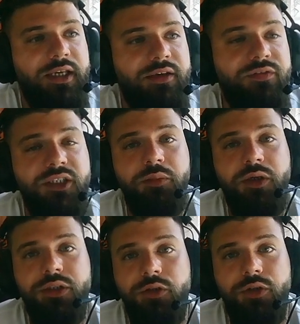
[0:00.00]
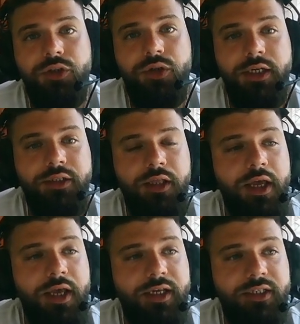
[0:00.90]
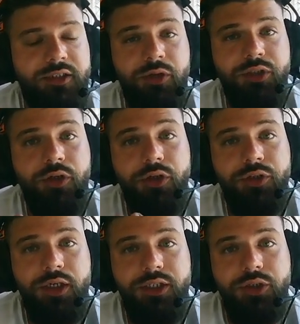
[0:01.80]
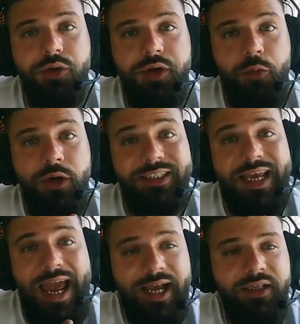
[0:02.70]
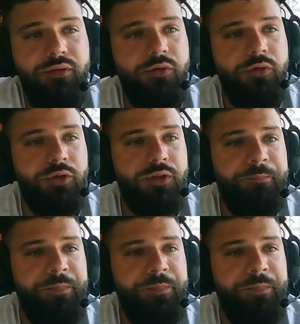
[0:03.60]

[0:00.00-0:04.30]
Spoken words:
if the smart contract, sorry, was hacked, or